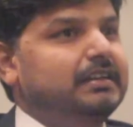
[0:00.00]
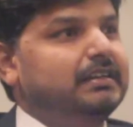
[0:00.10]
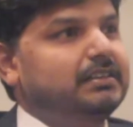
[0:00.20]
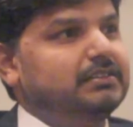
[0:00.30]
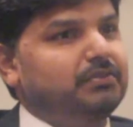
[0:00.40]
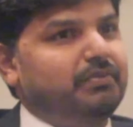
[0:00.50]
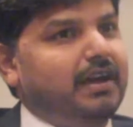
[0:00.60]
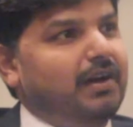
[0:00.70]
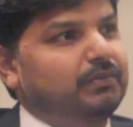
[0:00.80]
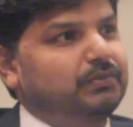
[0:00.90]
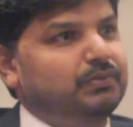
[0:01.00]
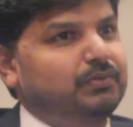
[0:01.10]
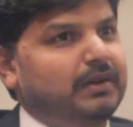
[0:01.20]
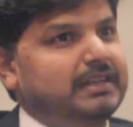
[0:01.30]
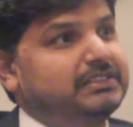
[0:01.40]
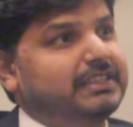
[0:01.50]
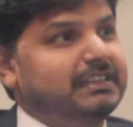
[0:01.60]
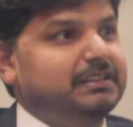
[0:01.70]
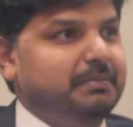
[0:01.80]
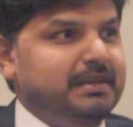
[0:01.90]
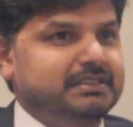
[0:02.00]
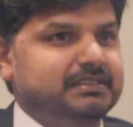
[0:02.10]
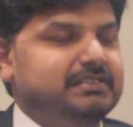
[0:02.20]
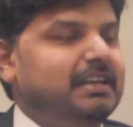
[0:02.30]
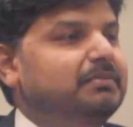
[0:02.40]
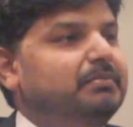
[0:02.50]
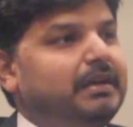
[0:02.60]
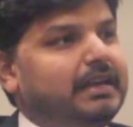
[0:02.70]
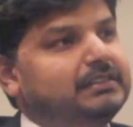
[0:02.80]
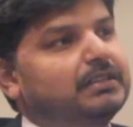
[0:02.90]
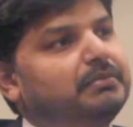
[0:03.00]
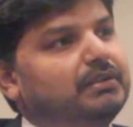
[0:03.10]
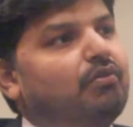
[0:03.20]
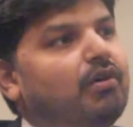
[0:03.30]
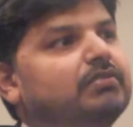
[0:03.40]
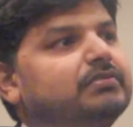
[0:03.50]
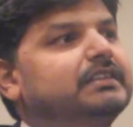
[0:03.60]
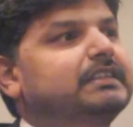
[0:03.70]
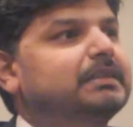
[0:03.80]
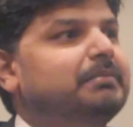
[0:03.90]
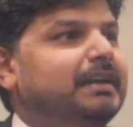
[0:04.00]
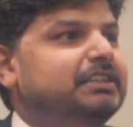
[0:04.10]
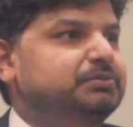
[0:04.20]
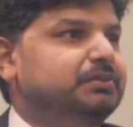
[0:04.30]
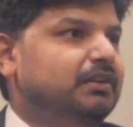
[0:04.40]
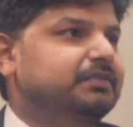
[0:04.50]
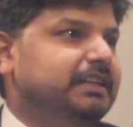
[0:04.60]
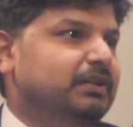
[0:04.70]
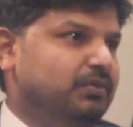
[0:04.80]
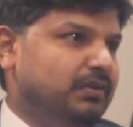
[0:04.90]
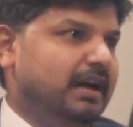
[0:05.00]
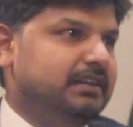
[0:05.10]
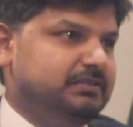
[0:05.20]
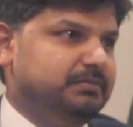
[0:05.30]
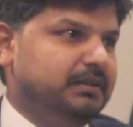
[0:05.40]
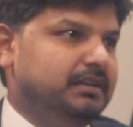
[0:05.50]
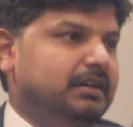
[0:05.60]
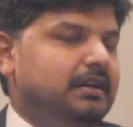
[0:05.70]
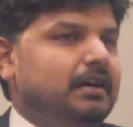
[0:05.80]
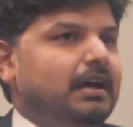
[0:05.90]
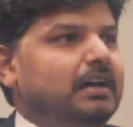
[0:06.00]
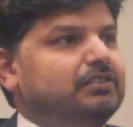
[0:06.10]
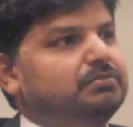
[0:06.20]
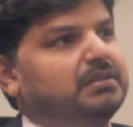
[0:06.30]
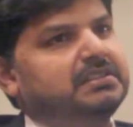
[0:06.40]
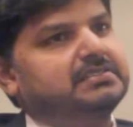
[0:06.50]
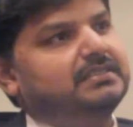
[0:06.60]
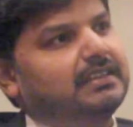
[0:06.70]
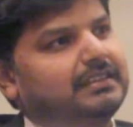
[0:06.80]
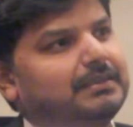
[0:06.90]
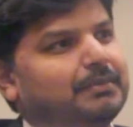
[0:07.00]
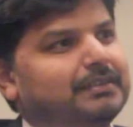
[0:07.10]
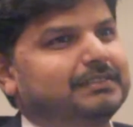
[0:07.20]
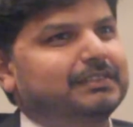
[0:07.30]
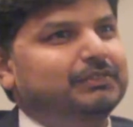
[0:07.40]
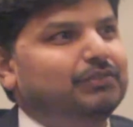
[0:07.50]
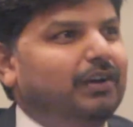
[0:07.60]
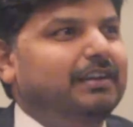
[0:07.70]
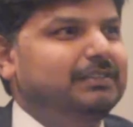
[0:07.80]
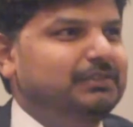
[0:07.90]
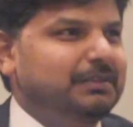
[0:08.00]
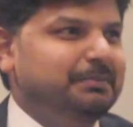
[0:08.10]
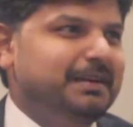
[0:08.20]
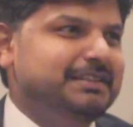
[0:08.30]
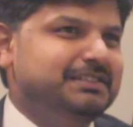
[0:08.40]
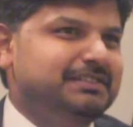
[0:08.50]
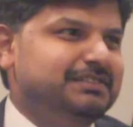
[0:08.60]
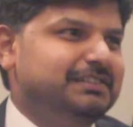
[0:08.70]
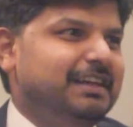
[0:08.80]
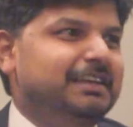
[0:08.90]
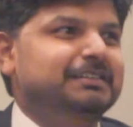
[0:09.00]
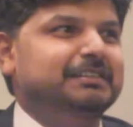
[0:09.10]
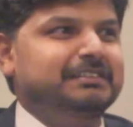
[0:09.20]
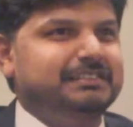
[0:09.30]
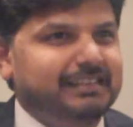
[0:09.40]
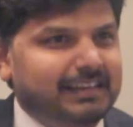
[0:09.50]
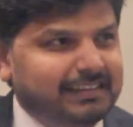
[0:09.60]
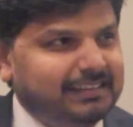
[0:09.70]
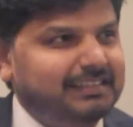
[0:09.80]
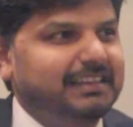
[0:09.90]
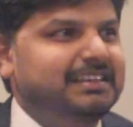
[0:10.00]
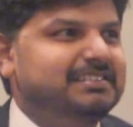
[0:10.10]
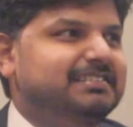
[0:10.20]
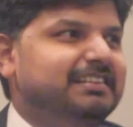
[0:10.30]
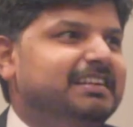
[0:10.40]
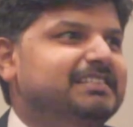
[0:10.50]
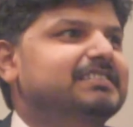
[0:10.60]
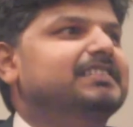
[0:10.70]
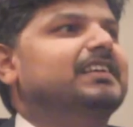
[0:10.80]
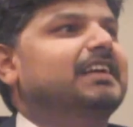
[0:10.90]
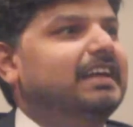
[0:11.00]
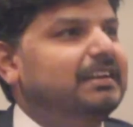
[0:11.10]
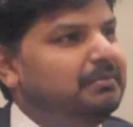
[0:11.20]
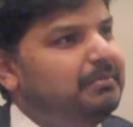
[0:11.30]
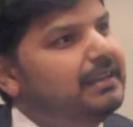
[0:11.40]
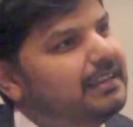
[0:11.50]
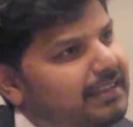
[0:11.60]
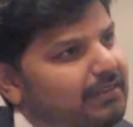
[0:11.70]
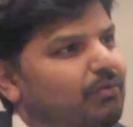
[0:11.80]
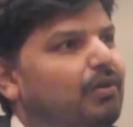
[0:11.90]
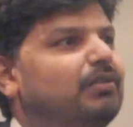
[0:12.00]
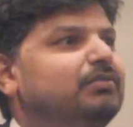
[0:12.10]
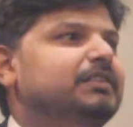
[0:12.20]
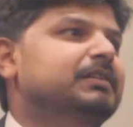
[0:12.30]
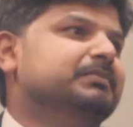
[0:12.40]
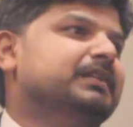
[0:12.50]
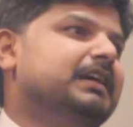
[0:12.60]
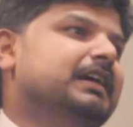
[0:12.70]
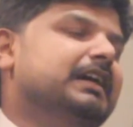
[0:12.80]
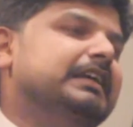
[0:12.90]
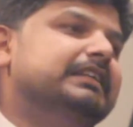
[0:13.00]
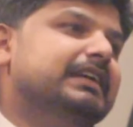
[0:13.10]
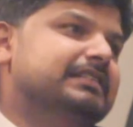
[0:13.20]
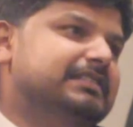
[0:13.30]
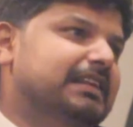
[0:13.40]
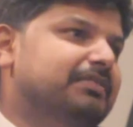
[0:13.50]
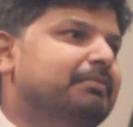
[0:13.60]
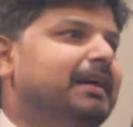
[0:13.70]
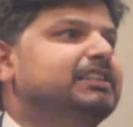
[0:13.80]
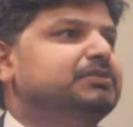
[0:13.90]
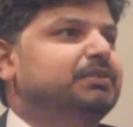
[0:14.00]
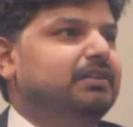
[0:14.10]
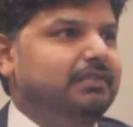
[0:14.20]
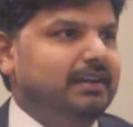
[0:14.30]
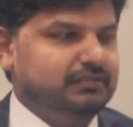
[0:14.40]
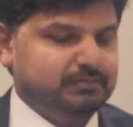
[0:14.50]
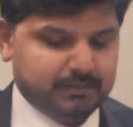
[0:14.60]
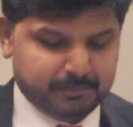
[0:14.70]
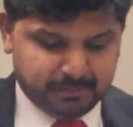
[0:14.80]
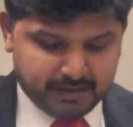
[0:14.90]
It is, we have to educate the patients and make them involved in the management of their own asthma. Asthma is nothing but talking to the patients and taking the histories and making involve them in their self-management of asthma.